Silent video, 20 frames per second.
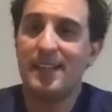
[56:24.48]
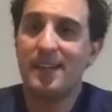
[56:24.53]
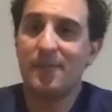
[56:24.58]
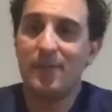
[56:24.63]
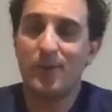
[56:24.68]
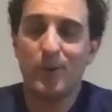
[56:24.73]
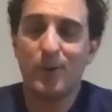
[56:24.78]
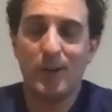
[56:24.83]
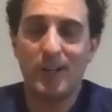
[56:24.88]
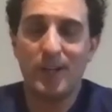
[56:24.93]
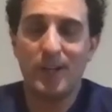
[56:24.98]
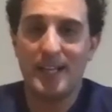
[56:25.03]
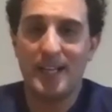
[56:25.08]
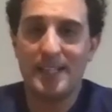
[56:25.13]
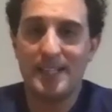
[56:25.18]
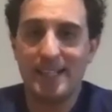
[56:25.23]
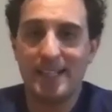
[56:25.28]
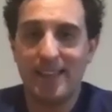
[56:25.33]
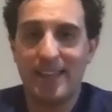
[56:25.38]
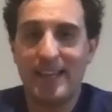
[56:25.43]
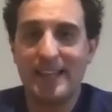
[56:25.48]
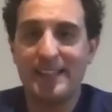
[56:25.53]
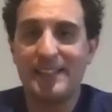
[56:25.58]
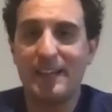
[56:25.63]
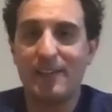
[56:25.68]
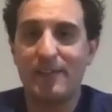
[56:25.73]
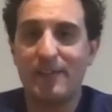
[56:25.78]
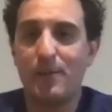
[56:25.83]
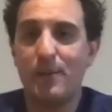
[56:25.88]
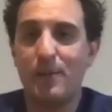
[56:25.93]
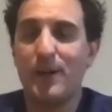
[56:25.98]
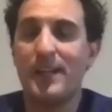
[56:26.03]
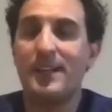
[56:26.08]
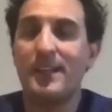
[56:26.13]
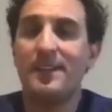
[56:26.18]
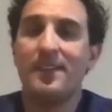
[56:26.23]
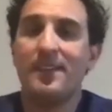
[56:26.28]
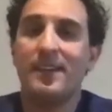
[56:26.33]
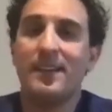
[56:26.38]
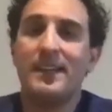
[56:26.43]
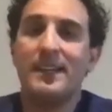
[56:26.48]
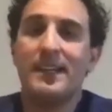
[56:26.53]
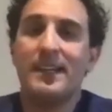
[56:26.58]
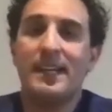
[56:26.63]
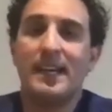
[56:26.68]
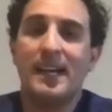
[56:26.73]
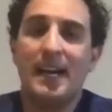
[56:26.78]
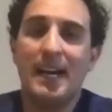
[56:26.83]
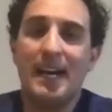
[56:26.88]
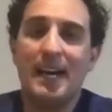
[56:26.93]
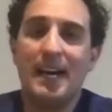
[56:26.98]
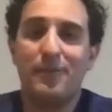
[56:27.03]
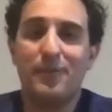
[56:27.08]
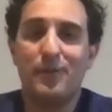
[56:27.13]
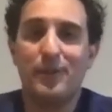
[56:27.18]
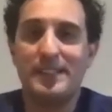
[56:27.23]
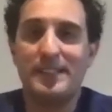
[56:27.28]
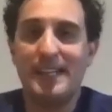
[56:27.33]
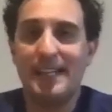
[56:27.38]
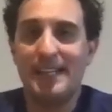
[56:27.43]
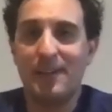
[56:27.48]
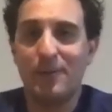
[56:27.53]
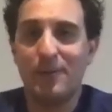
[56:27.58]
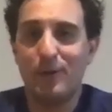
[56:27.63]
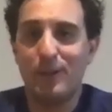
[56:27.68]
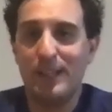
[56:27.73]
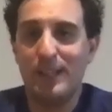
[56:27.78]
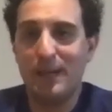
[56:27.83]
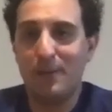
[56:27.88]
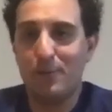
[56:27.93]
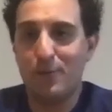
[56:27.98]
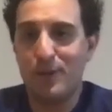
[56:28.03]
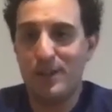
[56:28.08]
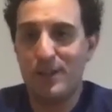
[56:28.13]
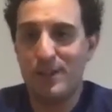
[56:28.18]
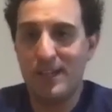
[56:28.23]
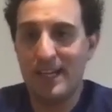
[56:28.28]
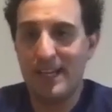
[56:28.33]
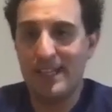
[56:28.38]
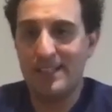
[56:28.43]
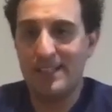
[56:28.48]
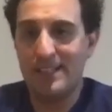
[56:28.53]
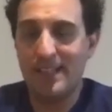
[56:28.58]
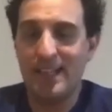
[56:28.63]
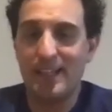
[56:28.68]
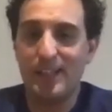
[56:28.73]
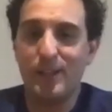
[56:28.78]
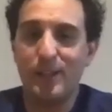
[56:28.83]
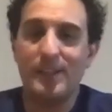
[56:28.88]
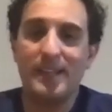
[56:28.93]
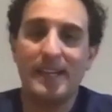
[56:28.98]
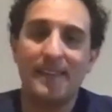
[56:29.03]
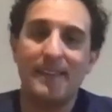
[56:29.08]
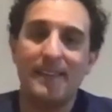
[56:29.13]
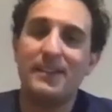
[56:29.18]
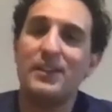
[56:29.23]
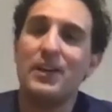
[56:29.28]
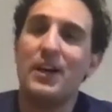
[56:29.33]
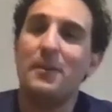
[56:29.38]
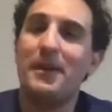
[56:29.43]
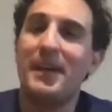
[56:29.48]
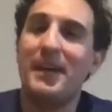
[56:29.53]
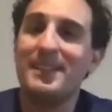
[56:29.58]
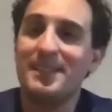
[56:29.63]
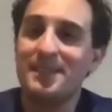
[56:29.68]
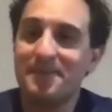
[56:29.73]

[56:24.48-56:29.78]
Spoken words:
for organising. Thanks, everybody, for attending. Really appreciate you taking the time out.